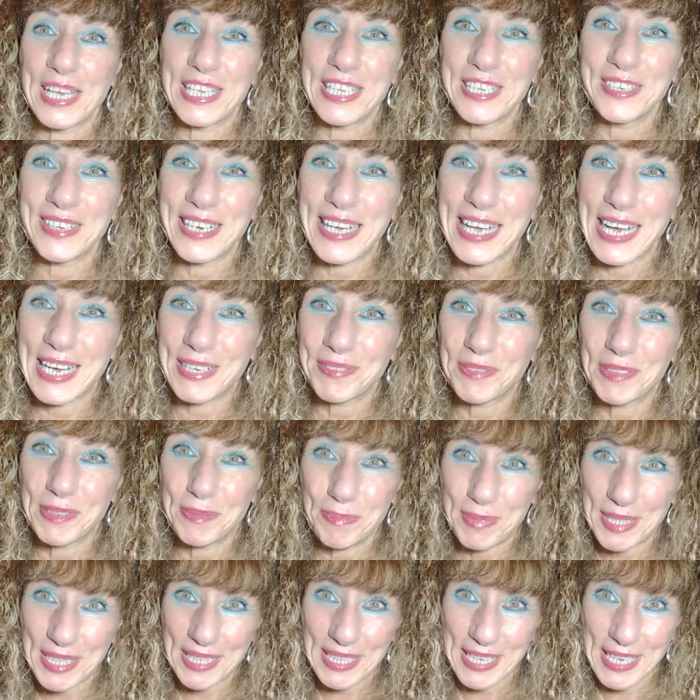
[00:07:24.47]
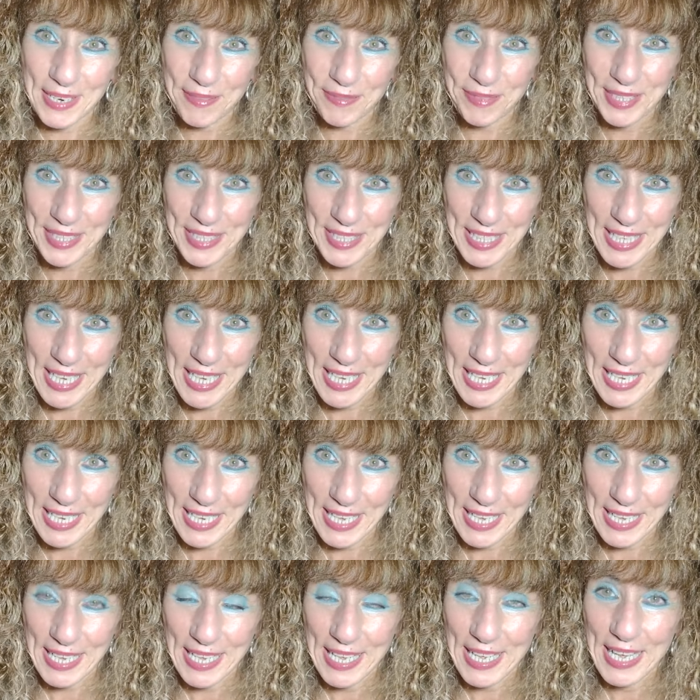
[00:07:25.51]
you have to meet every
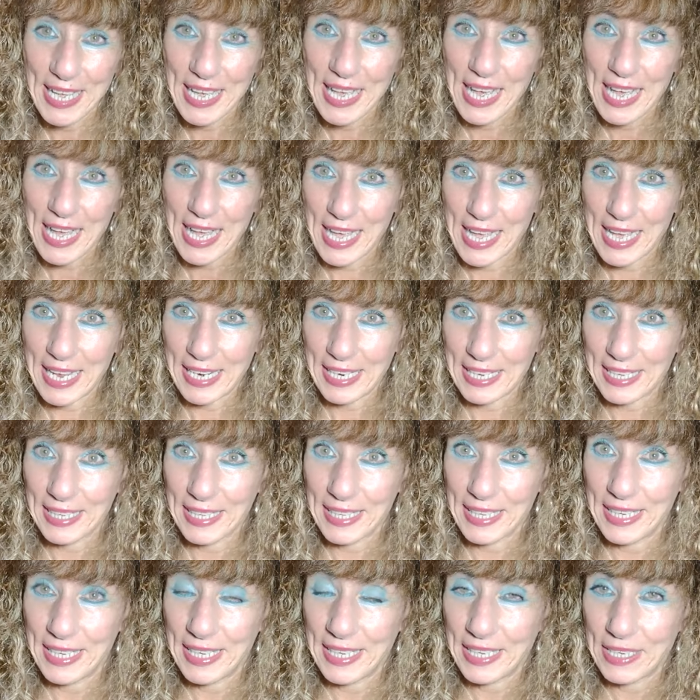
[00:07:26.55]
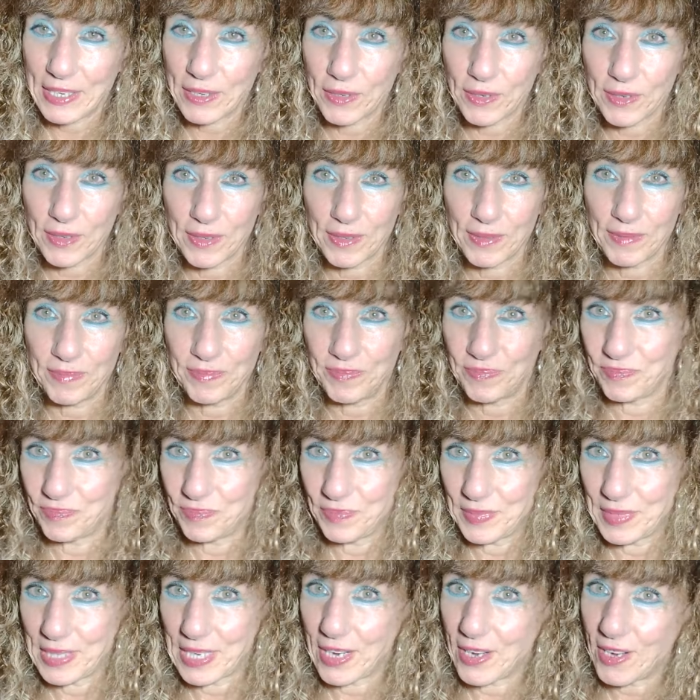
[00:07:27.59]
day at a clinic or
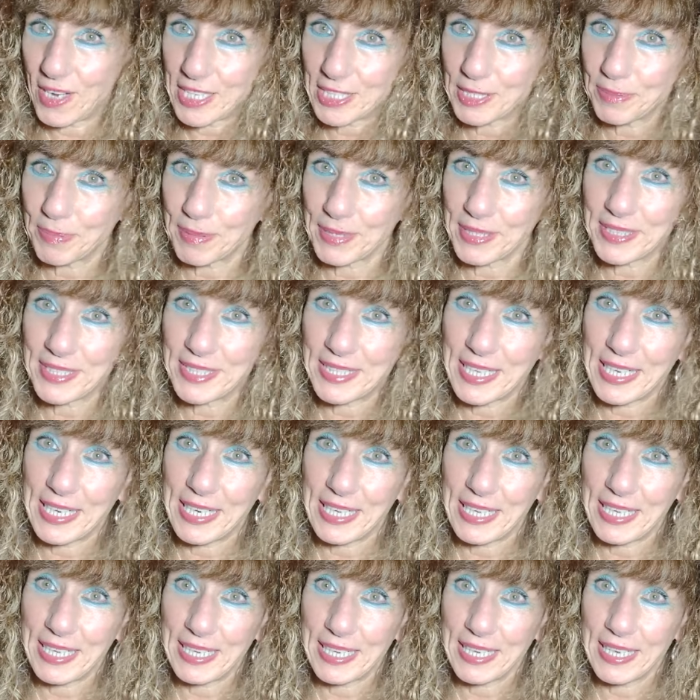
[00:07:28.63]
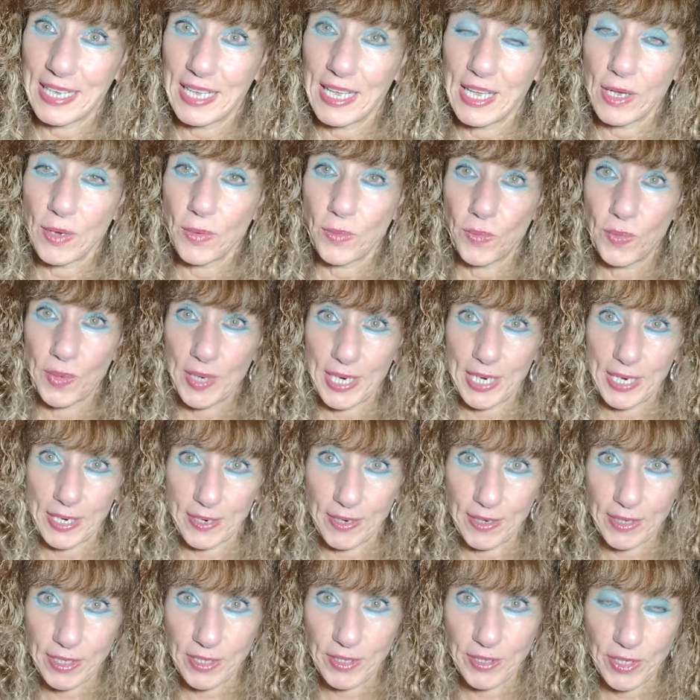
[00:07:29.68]
hospital setting
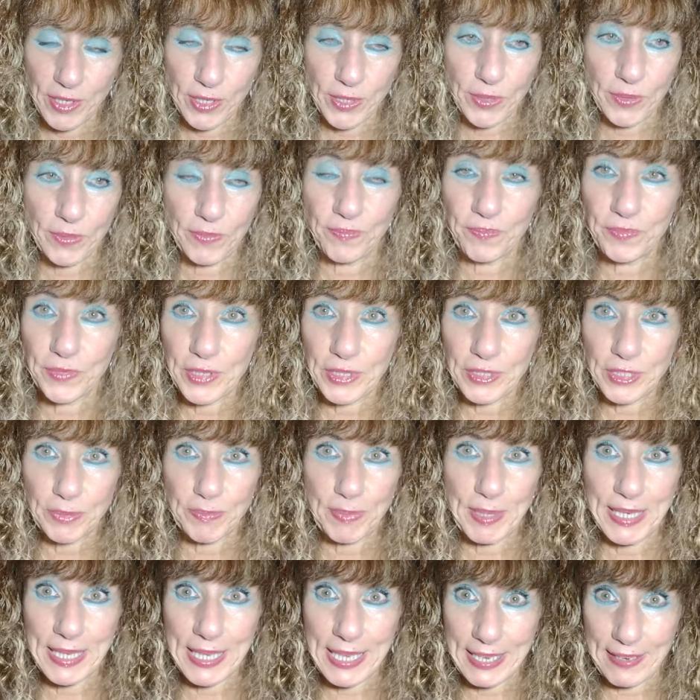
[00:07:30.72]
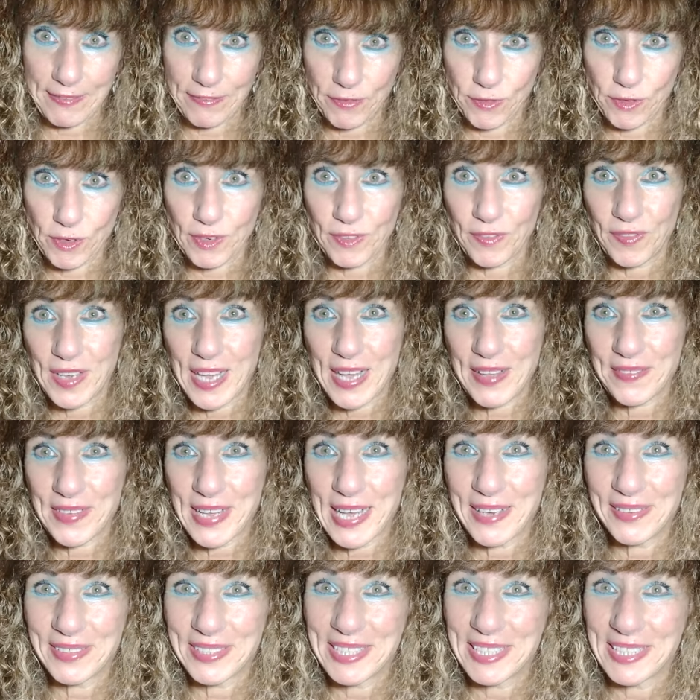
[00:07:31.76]
where, you know, you spend like 4 or 5
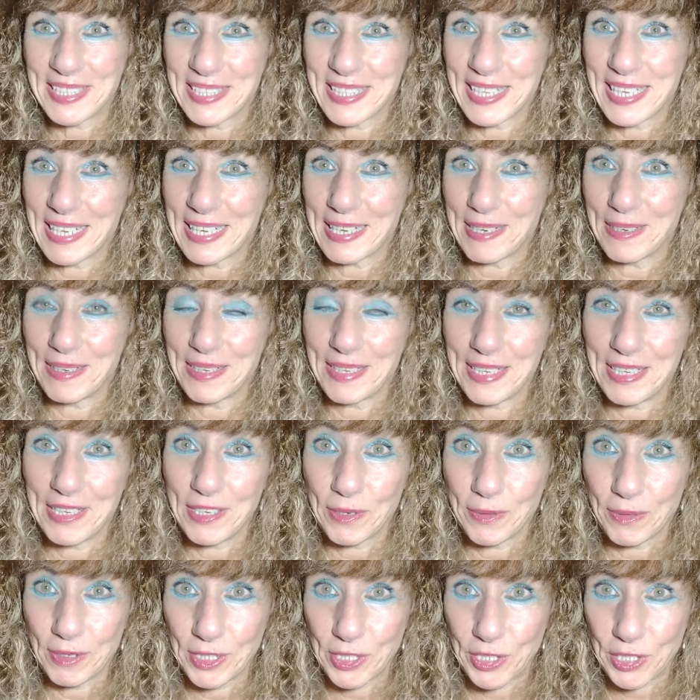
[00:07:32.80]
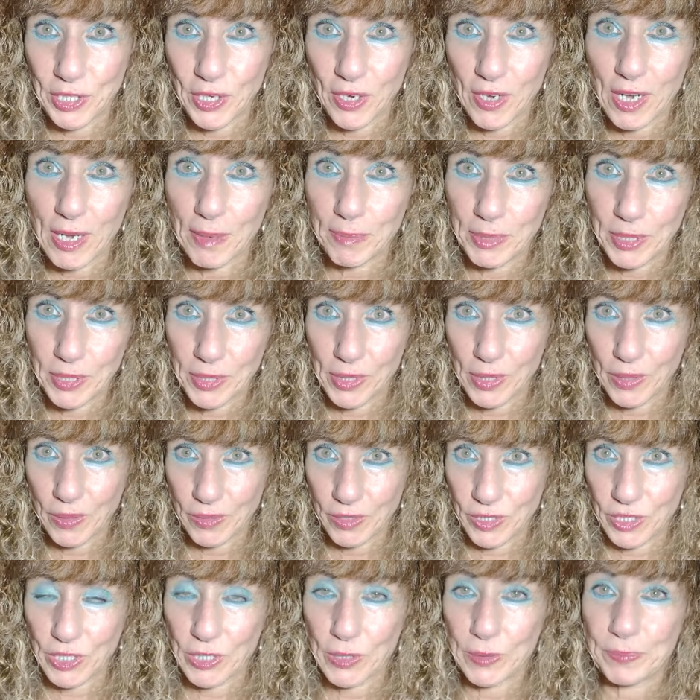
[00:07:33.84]
hours. This is like a, you know, a job you
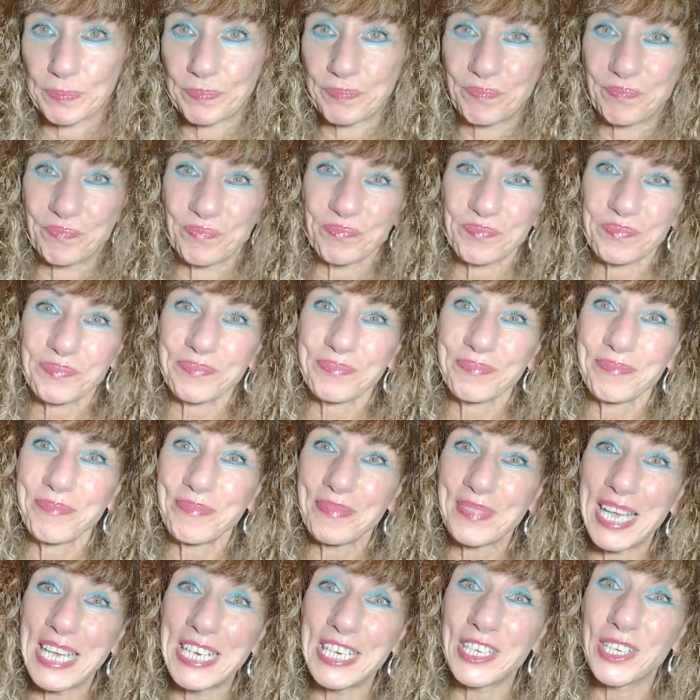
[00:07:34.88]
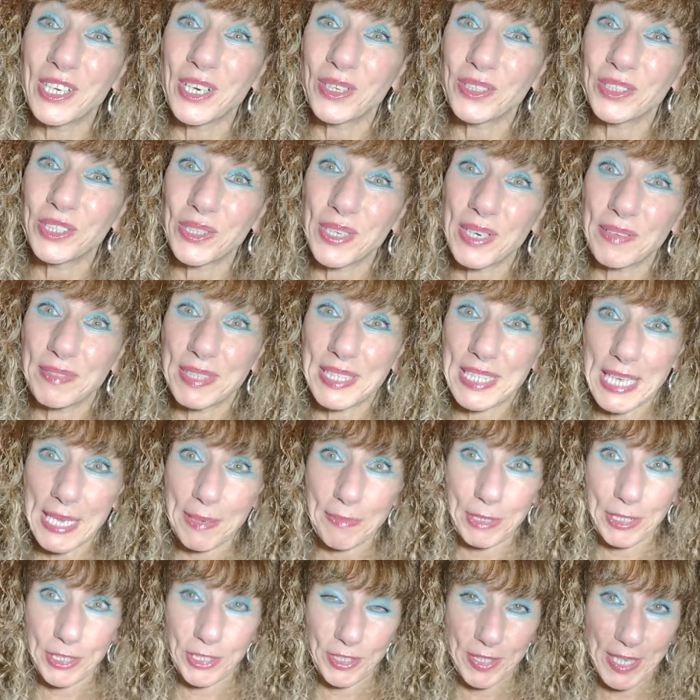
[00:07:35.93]
go to, and you go to every
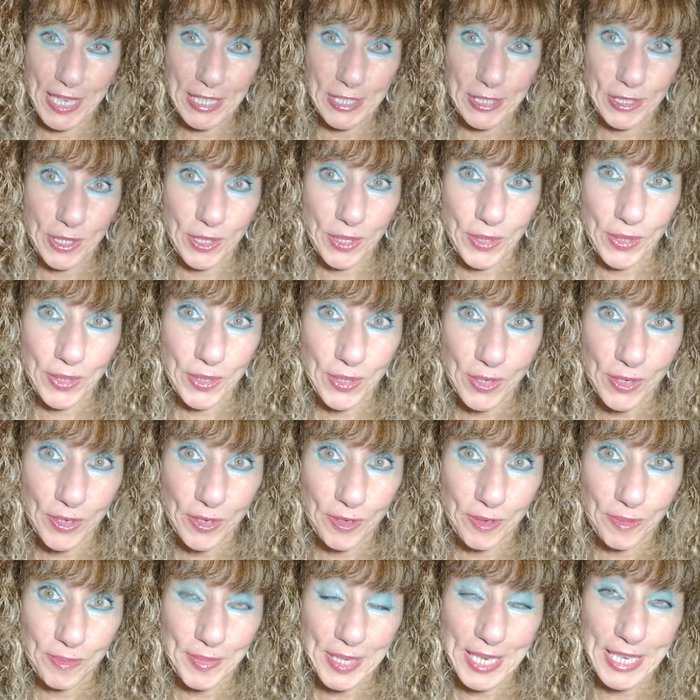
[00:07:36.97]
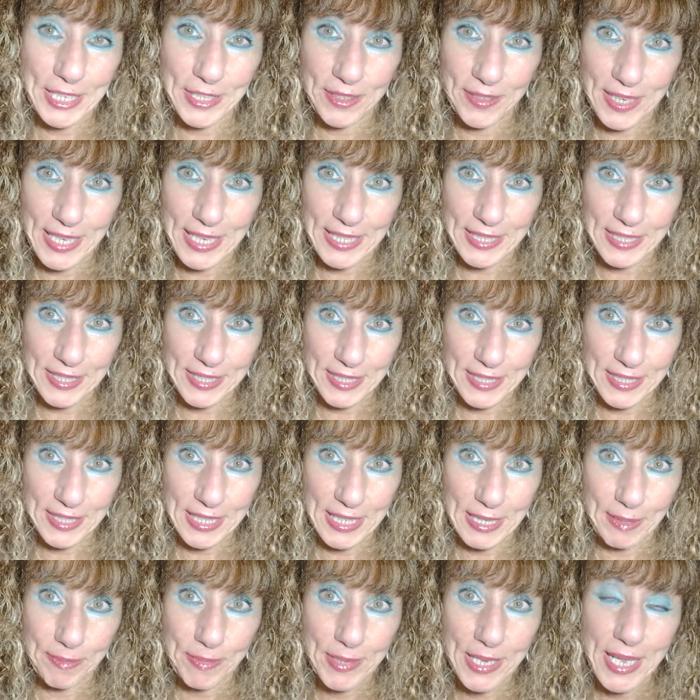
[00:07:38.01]
day, but you get to go home and you get to
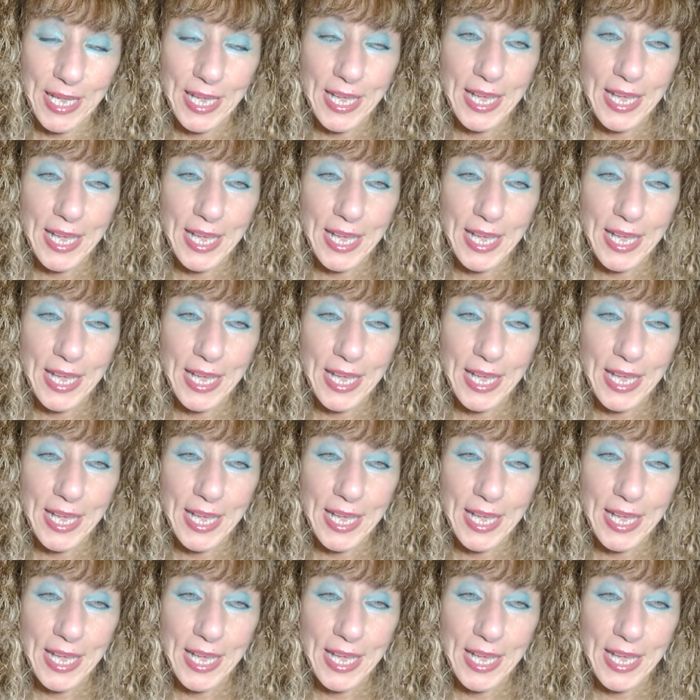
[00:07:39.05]
sleep.